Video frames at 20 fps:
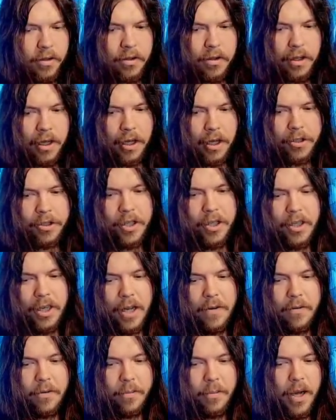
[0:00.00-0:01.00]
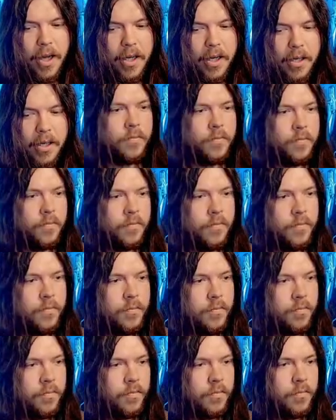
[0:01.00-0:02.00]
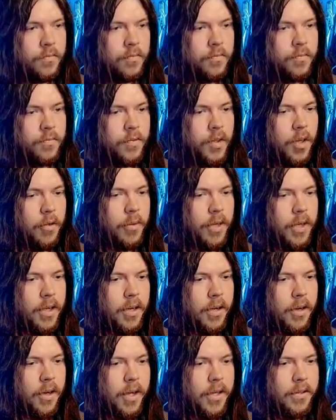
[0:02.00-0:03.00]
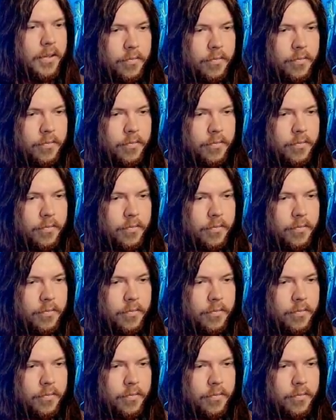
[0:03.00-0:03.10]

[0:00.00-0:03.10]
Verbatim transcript: I'll just kill everybody. Oh my god.